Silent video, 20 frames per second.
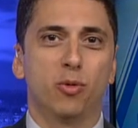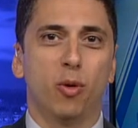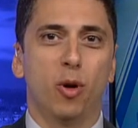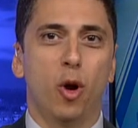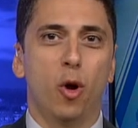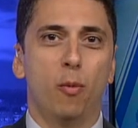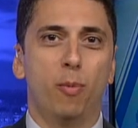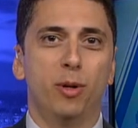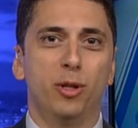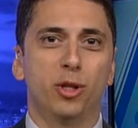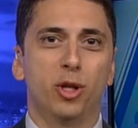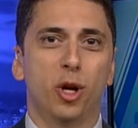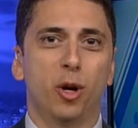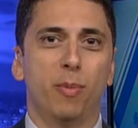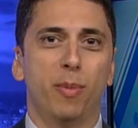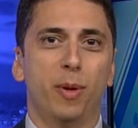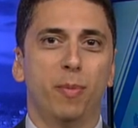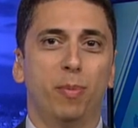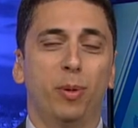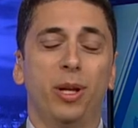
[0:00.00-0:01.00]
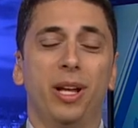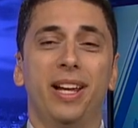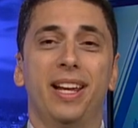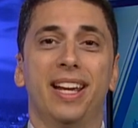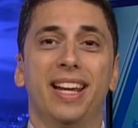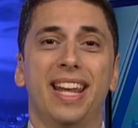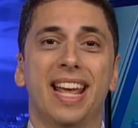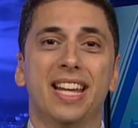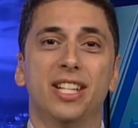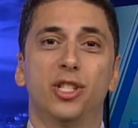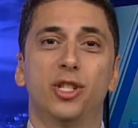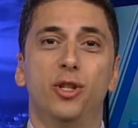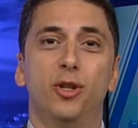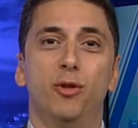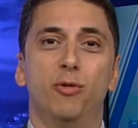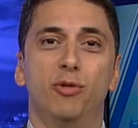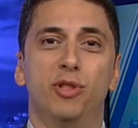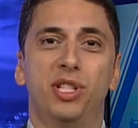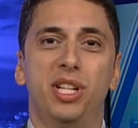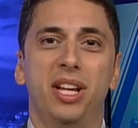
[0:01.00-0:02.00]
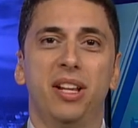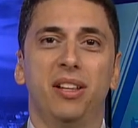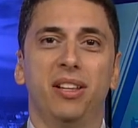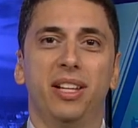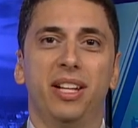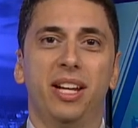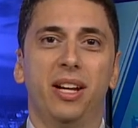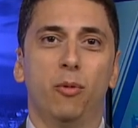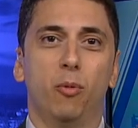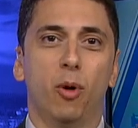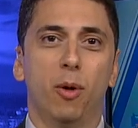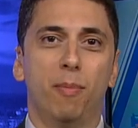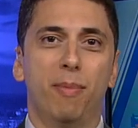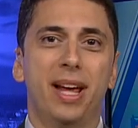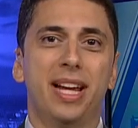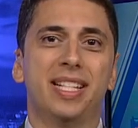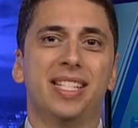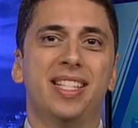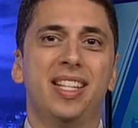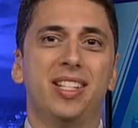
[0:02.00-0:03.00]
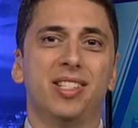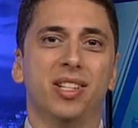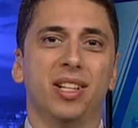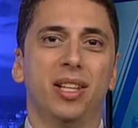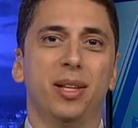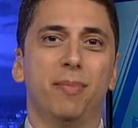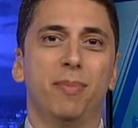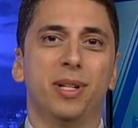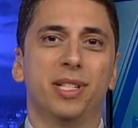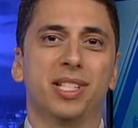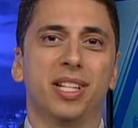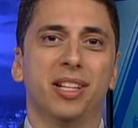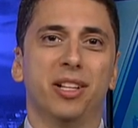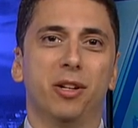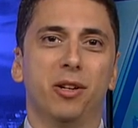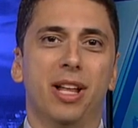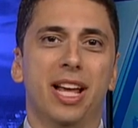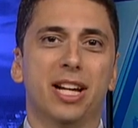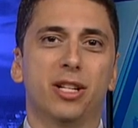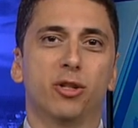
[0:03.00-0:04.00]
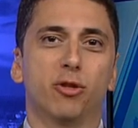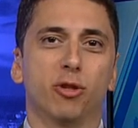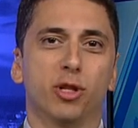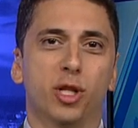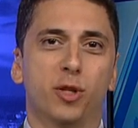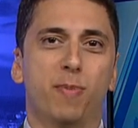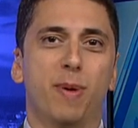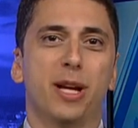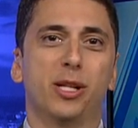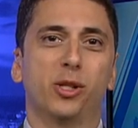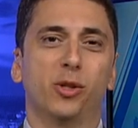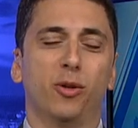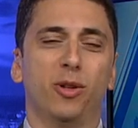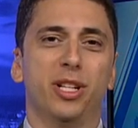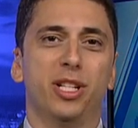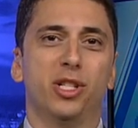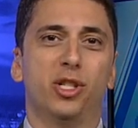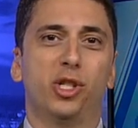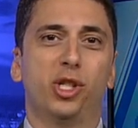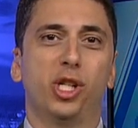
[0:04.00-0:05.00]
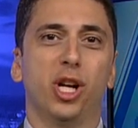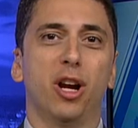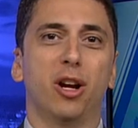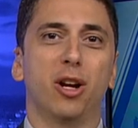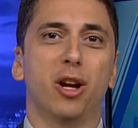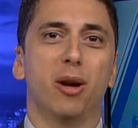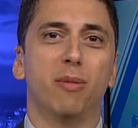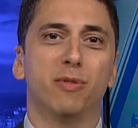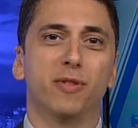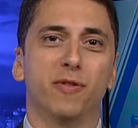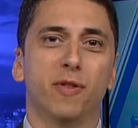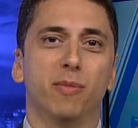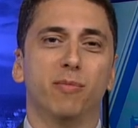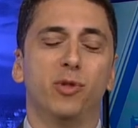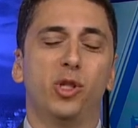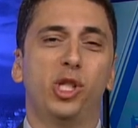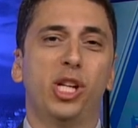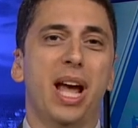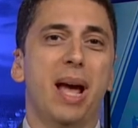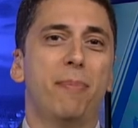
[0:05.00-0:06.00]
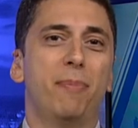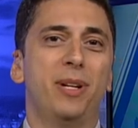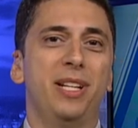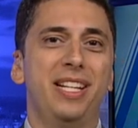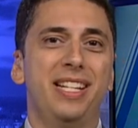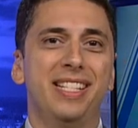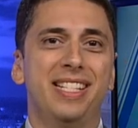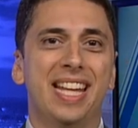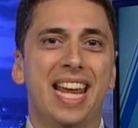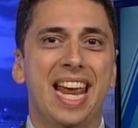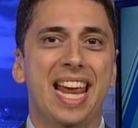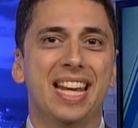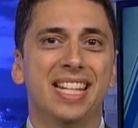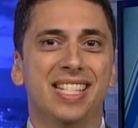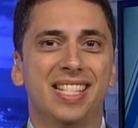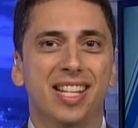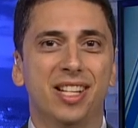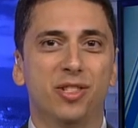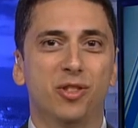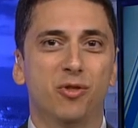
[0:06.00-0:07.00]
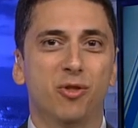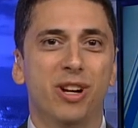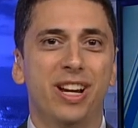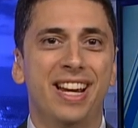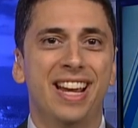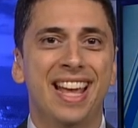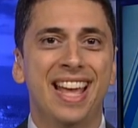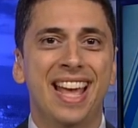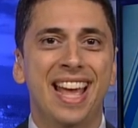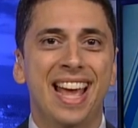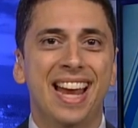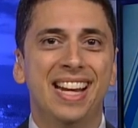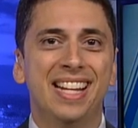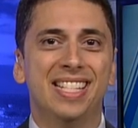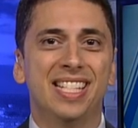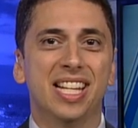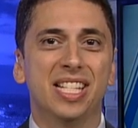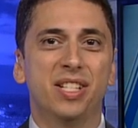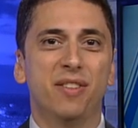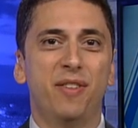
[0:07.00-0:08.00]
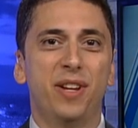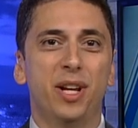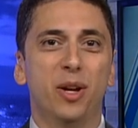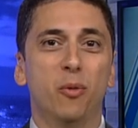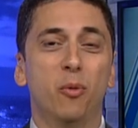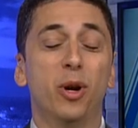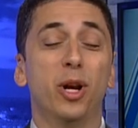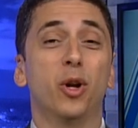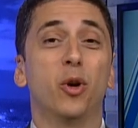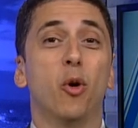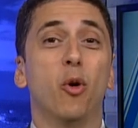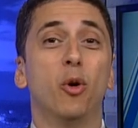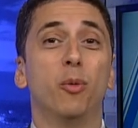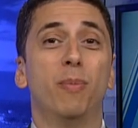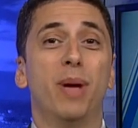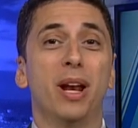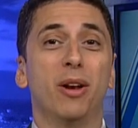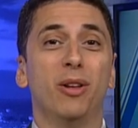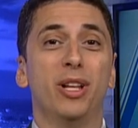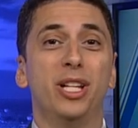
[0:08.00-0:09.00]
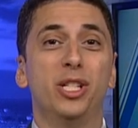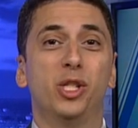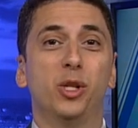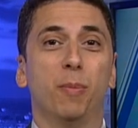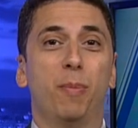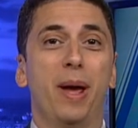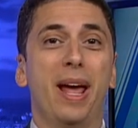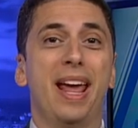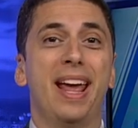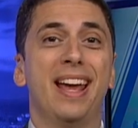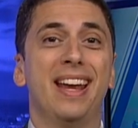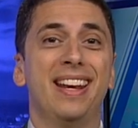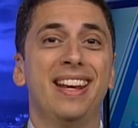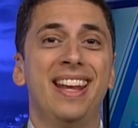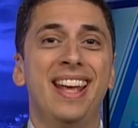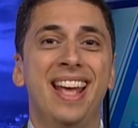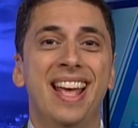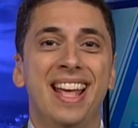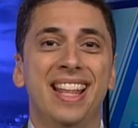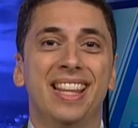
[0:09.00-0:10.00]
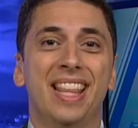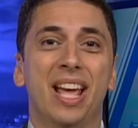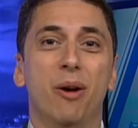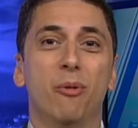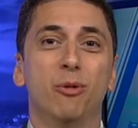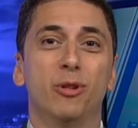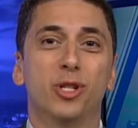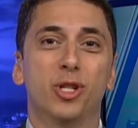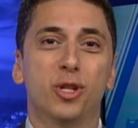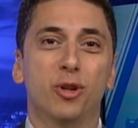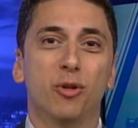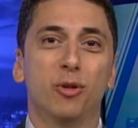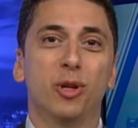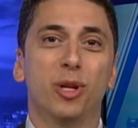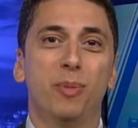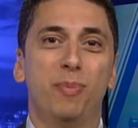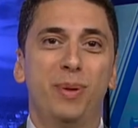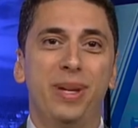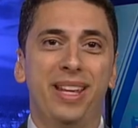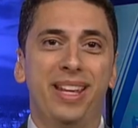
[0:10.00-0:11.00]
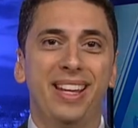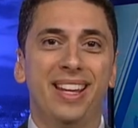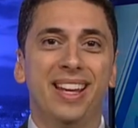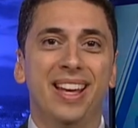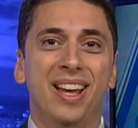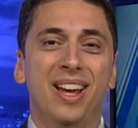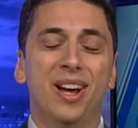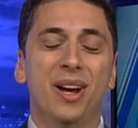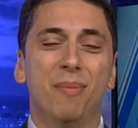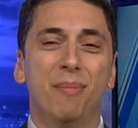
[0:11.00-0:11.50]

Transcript: will open tournament play against New Zealand, and what makes these Olympics a little extra special is Chuck comes from Japanese ancestry, and he says if he can win a gold medal in Japan, that would certainly be a